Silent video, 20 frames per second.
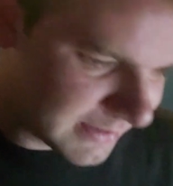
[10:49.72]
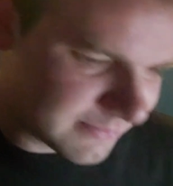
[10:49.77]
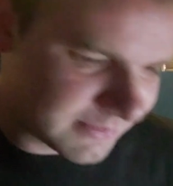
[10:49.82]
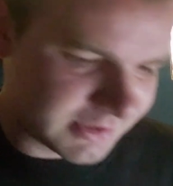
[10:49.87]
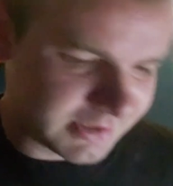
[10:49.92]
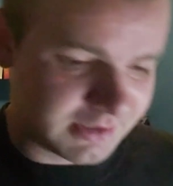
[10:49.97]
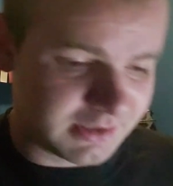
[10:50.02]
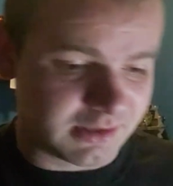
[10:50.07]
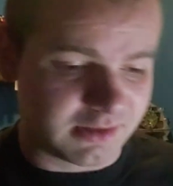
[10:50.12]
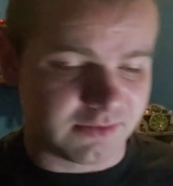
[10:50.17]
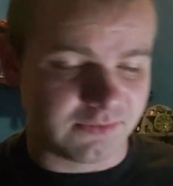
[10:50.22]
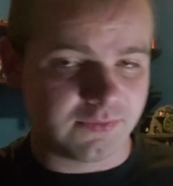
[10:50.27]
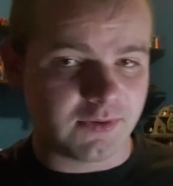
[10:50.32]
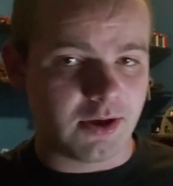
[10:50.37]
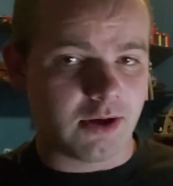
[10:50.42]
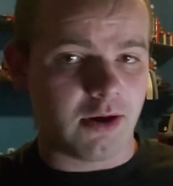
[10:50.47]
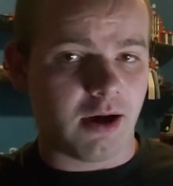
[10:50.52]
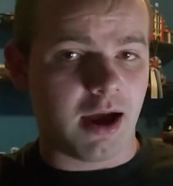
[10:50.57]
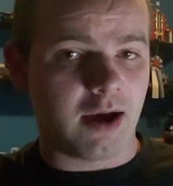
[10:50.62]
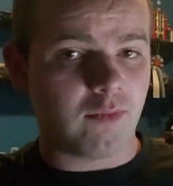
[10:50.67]
teams in the
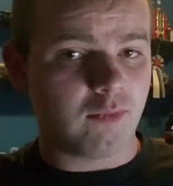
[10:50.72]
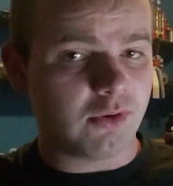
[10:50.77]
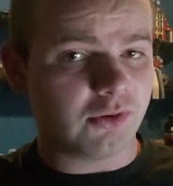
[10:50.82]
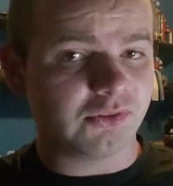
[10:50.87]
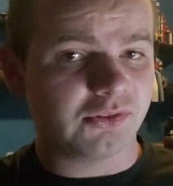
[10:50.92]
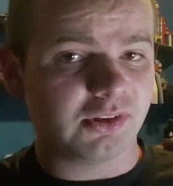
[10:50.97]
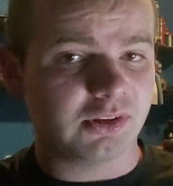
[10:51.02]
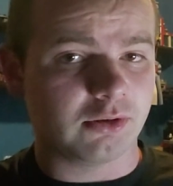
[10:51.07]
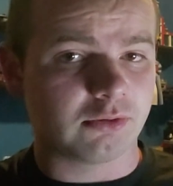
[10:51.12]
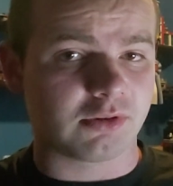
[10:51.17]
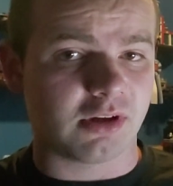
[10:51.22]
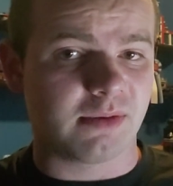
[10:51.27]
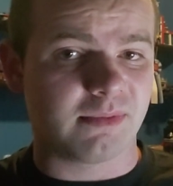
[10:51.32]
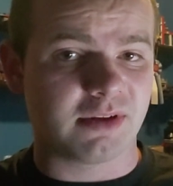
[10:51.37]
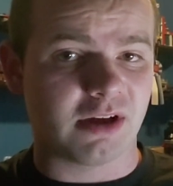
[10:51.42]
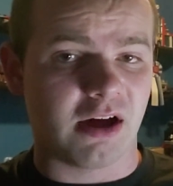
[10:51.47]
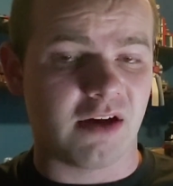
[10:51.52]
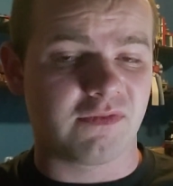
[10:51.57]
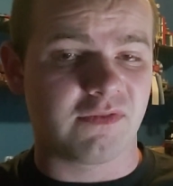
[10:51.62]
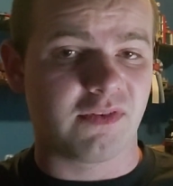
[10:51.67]
NFL. I will say, though,
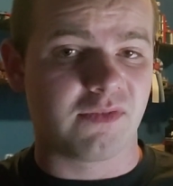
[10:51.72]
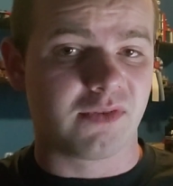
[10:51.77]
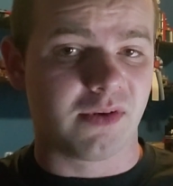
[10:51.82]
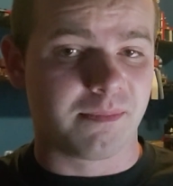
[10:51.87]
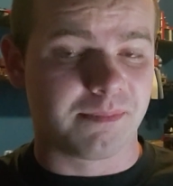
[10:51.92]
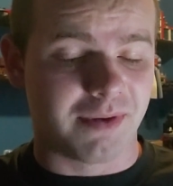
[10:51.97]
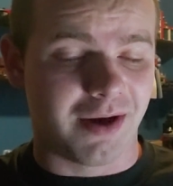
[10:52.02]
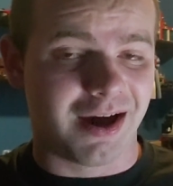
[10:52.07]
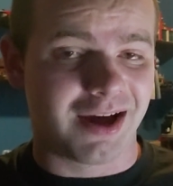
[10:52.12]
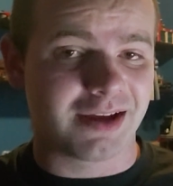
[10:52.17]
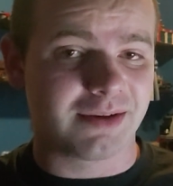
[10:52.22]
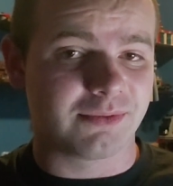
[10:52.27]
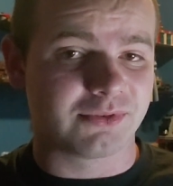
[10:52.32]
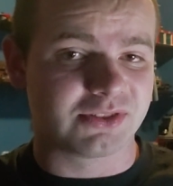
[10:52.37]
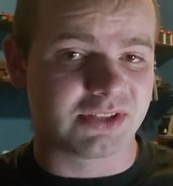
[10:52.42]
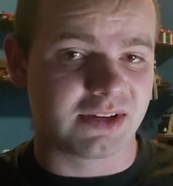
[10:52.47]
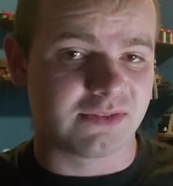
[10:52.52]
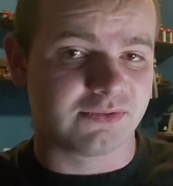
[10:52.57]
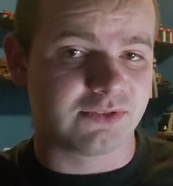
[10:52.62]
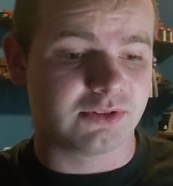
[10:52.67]
coming off of a bye will
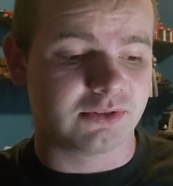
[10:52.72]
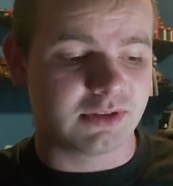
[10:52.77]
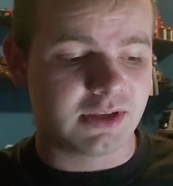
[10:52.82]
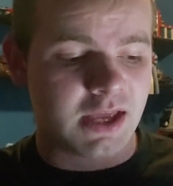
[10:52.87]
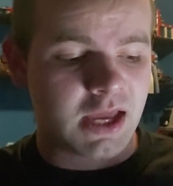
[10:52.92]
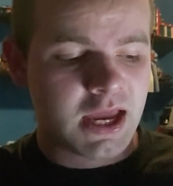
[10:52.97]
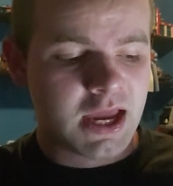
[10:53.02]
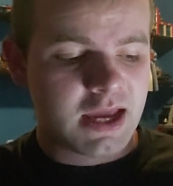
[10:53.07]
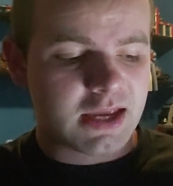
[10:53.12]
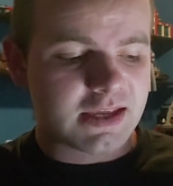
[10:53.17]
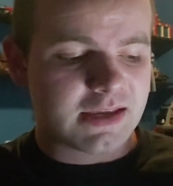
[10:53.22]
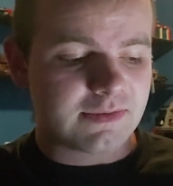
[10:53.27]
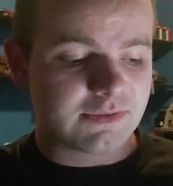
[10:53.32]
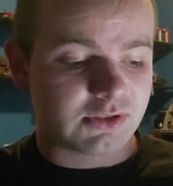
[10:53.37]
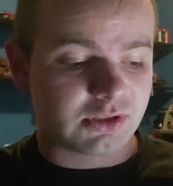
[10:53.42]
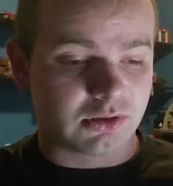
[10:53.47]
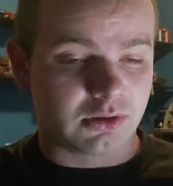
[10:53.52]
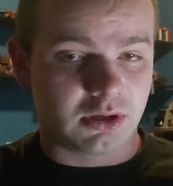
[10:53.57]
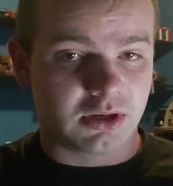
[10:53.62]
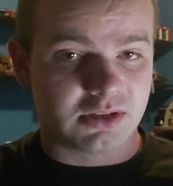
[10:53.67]
definitely give
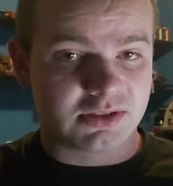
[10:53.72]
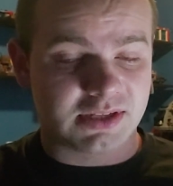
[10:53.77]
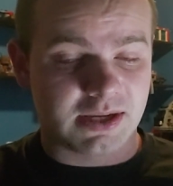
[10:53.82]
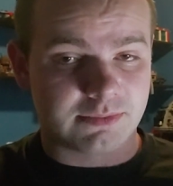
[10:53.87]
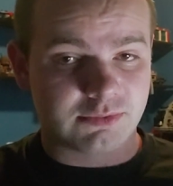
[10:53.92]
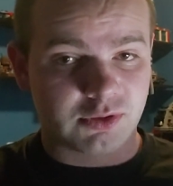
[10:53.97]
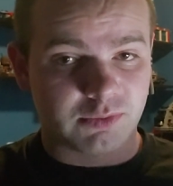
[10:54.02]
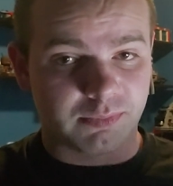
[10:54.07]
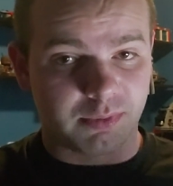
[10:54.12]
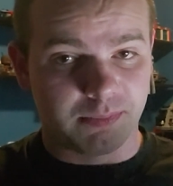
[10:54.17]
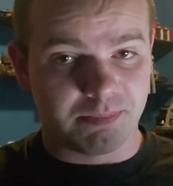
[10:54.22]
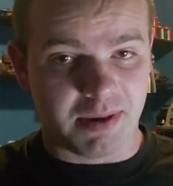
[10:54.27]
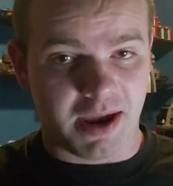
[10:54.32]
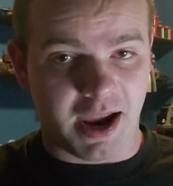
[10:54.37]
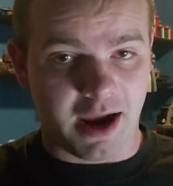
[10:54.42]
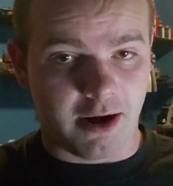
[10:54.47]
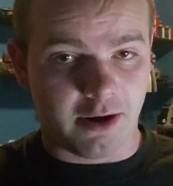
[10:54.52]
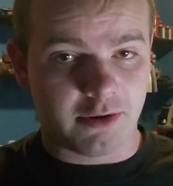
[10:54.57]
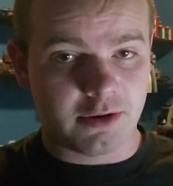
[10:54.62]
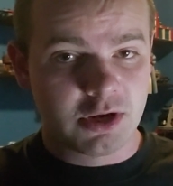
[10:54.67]
us a lot of time to
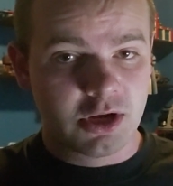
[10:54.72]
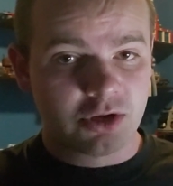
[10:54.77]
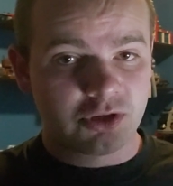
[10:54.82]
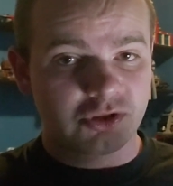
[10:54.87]
prepare.